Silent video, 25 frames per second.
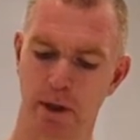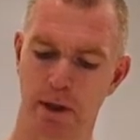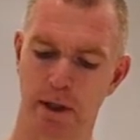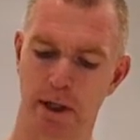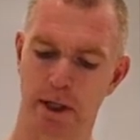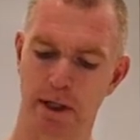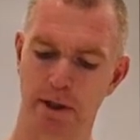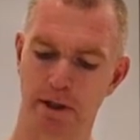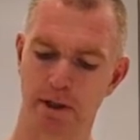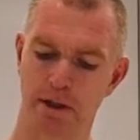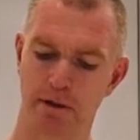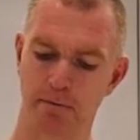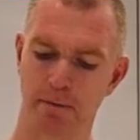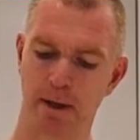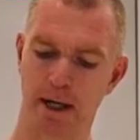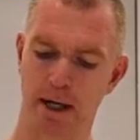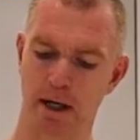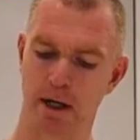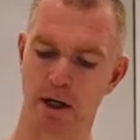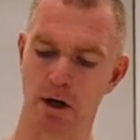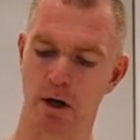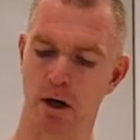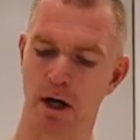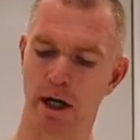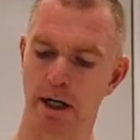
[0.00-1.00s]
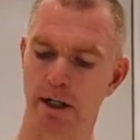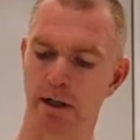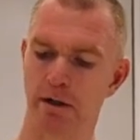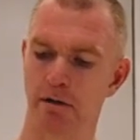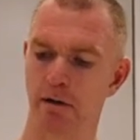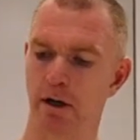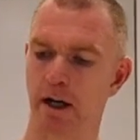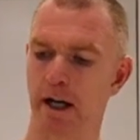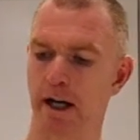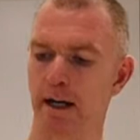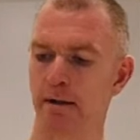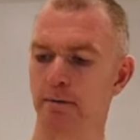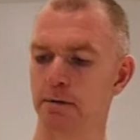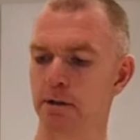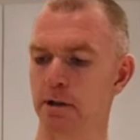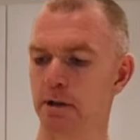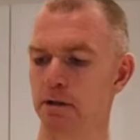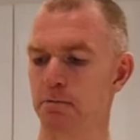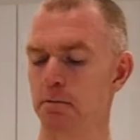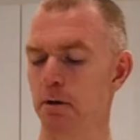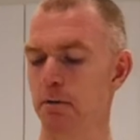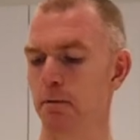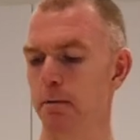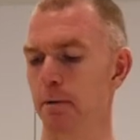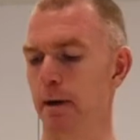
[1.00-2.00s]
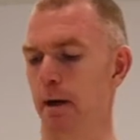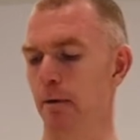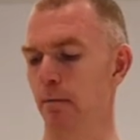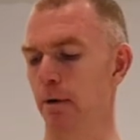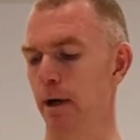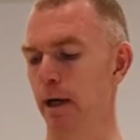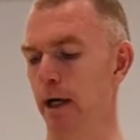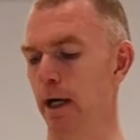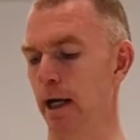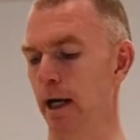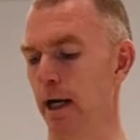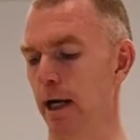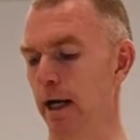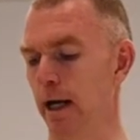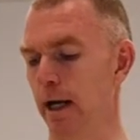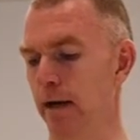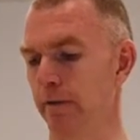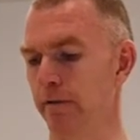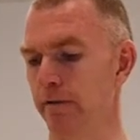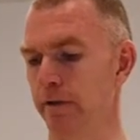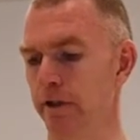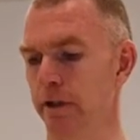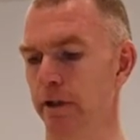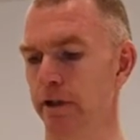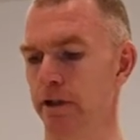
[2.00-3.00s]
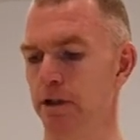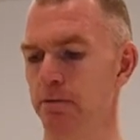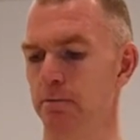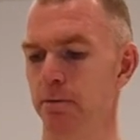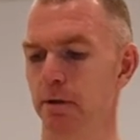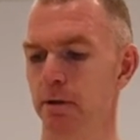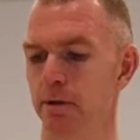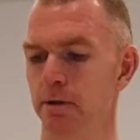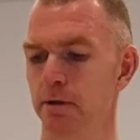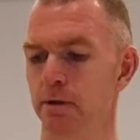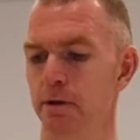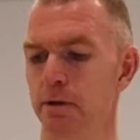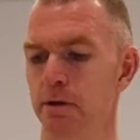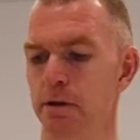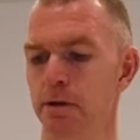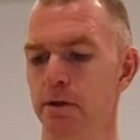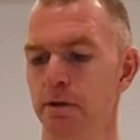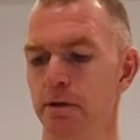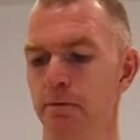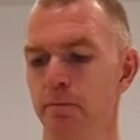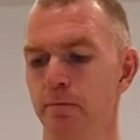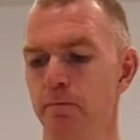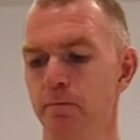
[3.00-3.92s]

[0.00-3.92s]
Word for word: which is about nine grams, so it's probably about one and a half teaspoons.